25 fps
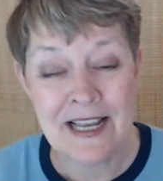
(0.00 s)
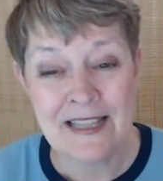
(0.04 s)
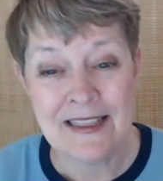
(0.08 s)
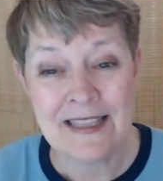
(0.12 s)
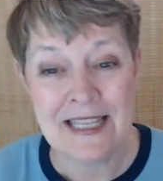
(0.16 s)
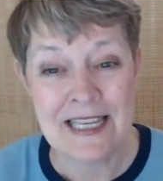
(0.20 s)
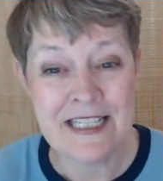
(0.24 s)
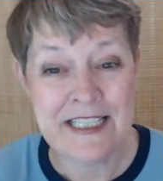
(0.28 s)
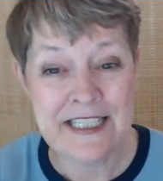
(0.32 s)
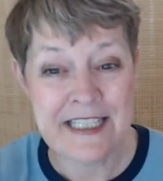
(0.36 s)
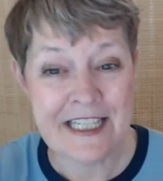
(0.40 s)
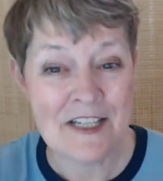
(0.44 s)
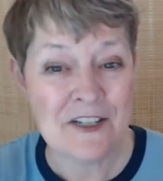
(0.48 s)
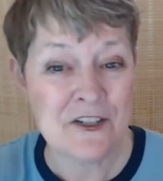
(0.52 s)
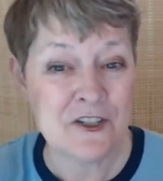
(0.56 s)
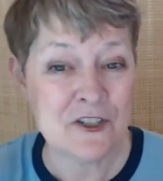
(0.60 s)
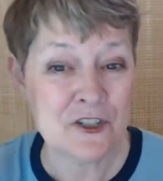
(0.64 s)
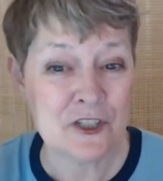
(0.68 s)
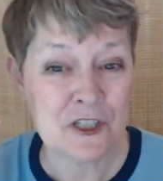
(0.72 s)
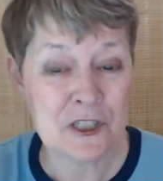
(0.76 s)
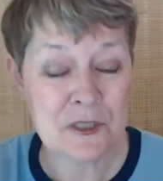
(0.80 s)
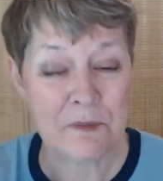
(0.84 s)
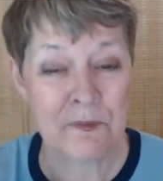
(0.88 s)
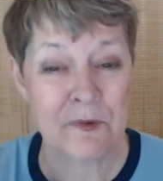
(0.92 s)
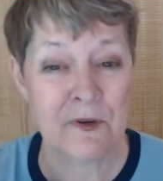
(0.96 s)
They didn't
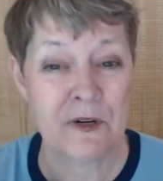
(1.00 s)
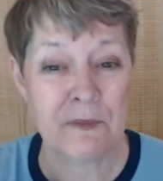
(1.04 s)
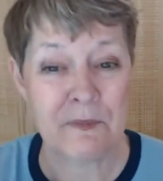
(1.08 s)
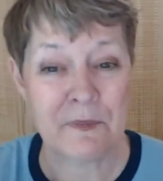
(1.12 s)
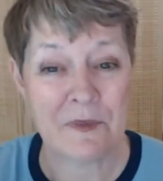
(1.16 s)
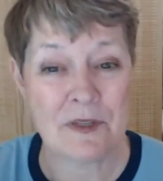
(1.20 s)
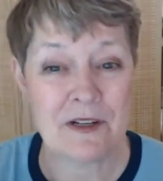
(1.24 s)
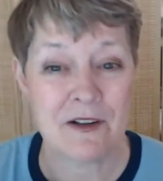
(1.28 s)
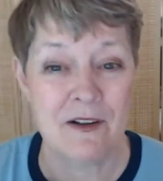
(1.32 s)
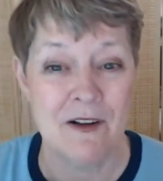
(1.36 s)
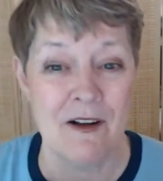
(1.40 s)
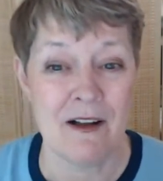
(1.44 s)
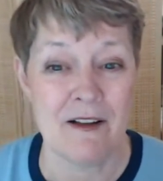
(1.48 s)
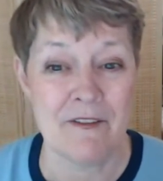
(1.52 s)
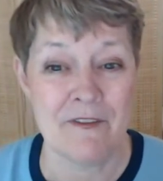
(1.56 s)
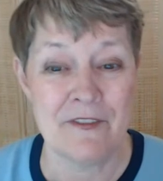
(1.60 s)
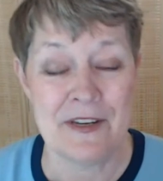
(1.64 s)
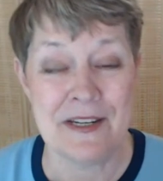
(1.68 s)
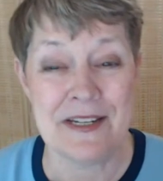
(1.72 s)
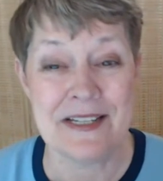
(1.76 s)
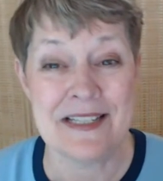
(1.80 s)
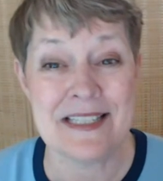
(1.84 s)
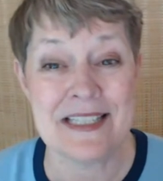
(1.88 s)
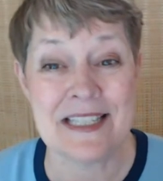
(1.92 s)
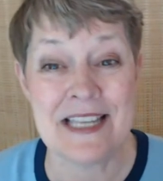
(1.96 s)
just put up the coffee
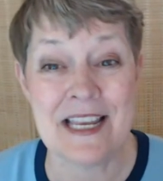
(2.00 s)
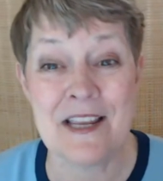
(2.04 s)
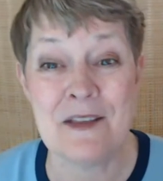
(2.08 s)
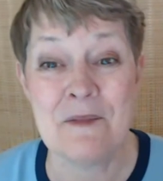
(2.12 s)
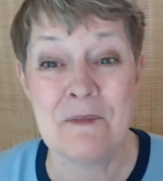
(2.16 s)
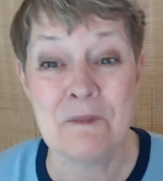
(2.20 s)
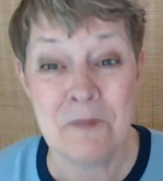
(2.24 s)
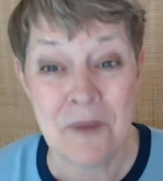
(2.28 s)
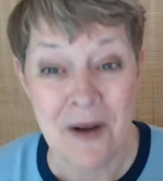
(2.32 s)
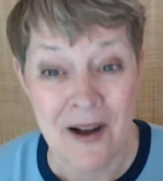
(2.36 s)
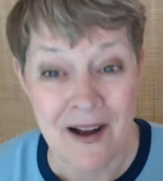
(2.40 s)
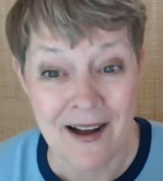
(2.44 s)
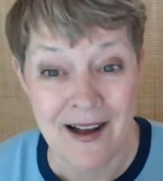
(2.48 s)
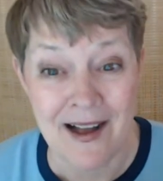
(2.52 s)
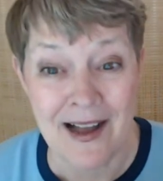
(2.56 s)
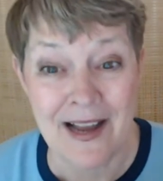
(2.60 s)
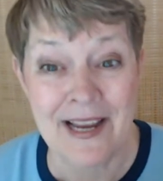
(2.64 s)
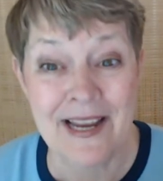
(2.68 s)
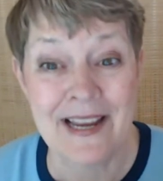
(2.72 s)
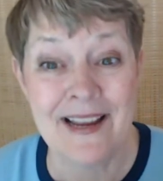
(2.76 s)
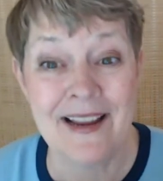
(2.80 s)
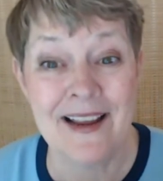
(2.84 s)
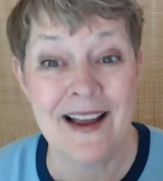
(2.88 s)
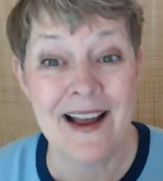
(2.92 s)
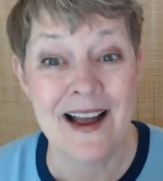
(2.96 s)
and say,
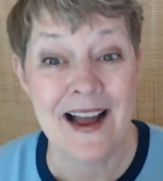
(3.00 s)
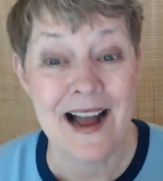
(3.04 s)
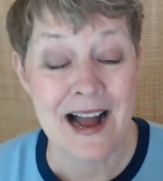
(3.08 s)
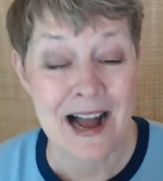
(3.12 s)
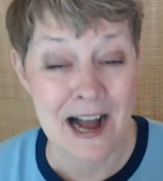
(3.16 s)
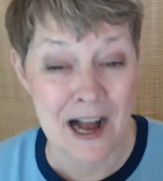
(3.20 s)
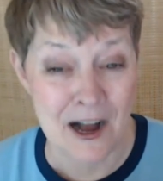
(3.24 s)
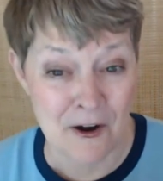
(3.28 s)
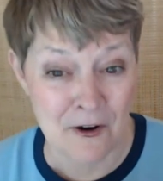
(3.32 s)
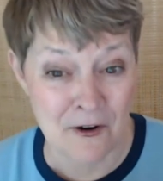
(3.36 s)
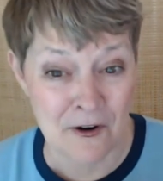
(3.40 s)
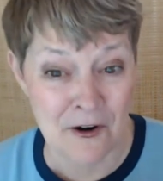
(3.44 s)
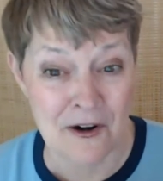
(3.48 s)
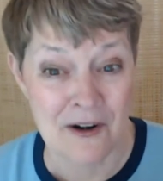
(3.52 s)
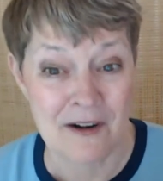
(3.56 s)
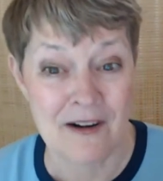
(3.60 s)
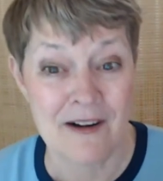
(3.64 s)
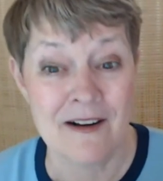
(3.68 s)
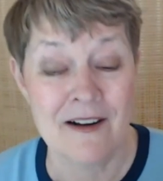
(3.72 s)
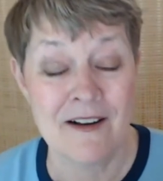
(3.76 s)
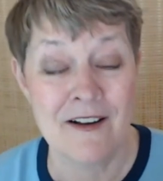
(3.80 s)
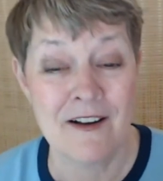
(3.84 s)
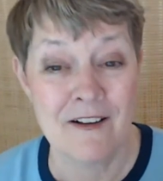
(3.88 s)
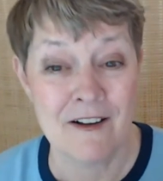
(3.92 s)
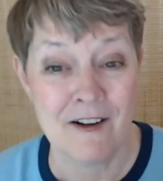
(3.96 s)
buy our
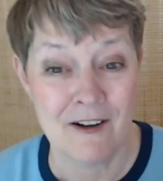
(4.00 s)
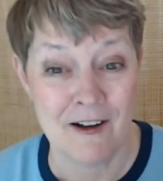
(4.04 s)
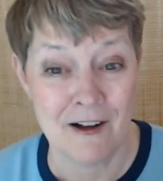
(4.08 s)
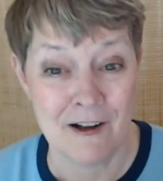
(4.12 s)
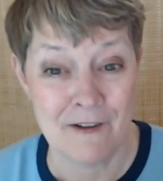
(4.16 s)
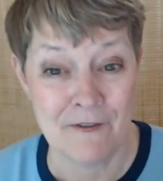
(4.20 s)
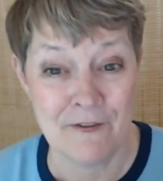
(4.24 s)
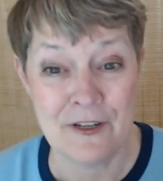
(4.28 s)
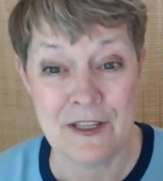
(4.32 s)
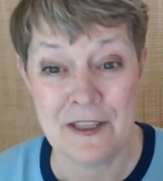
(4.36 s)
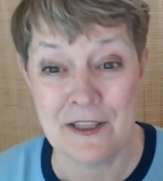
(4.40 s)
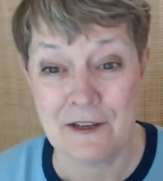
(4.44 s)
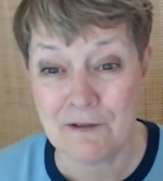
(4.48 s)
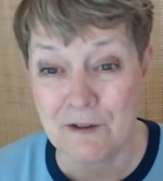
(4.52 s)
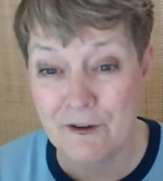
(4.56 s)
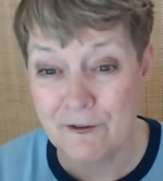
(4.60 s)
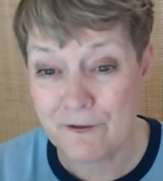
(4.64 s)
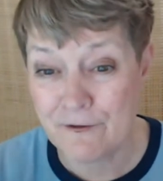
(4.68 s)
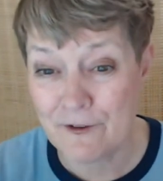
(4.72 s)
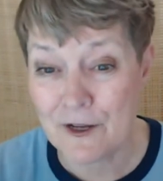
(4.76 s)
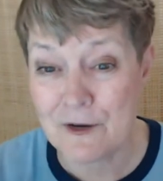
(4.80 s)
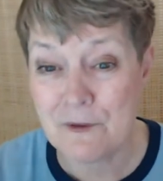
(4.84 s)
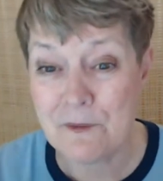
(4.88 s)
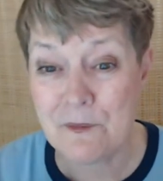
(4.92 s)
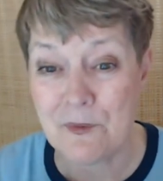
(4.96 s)
coffee. They were a
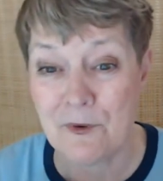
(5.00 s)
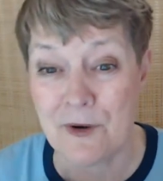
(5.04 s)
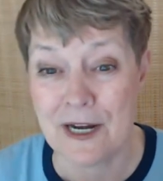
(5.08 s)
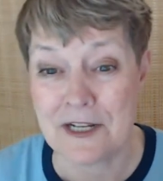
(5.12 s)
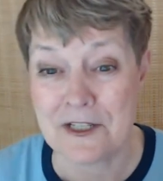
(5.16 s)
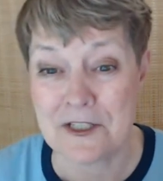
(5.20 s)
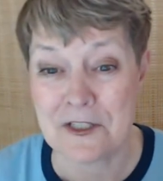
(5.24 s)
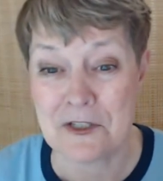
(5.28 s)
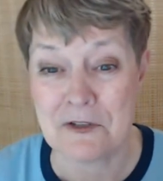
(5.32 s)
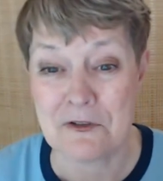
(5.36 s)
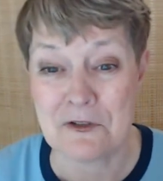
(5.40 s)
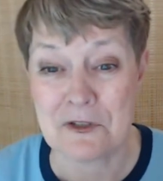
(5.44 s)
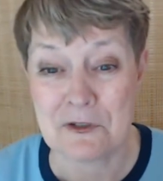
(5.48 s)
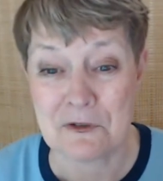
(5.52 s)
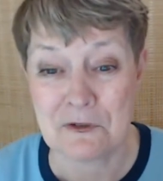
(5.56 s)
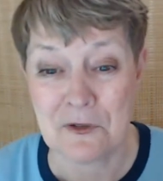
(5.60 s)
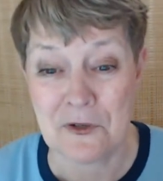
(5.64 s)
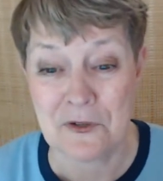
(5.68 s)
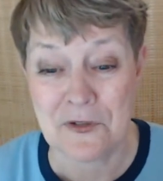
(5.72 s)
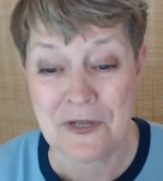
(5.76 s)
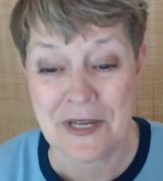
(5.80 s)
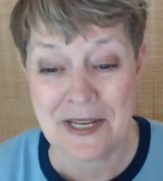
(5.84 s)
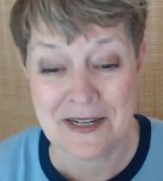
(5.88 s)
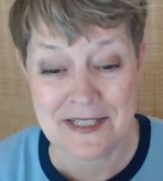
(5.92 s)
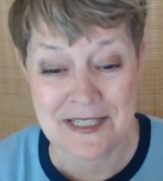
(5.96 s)
fun brand. So scroll
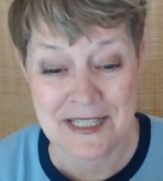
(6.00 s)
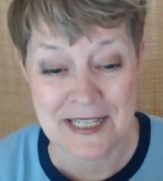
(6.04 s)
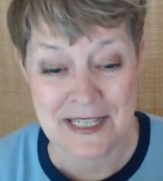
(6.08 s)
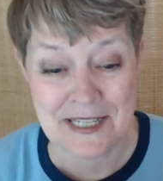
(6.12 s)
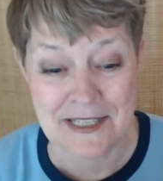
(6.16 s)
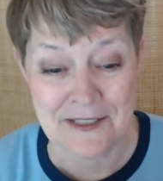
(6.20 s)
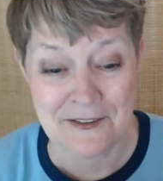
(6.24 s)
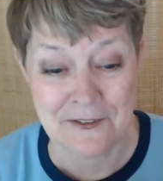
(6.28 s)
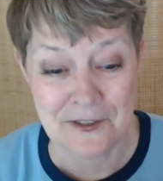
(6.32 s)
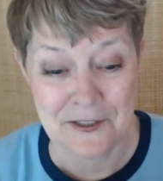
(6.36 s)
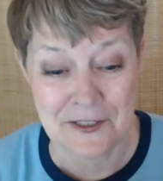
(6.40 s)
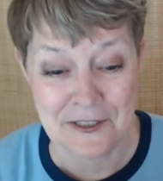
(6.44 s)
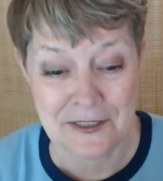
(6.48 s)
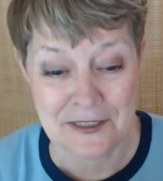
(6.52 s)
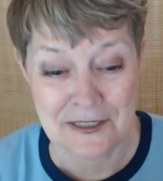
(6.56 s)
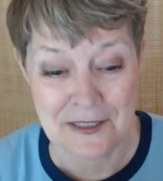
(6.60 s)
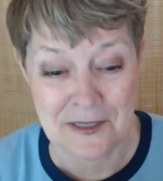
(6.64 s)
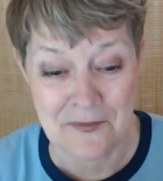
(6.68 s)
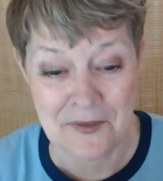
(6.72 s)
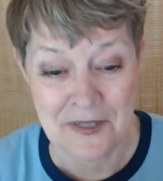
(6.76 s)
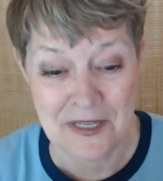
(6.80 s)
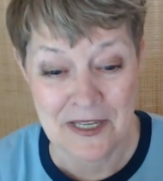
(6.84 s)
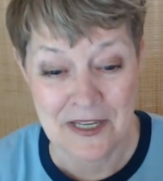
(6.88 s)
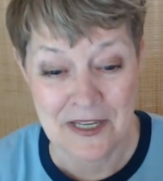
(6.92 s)
down and take a look at them.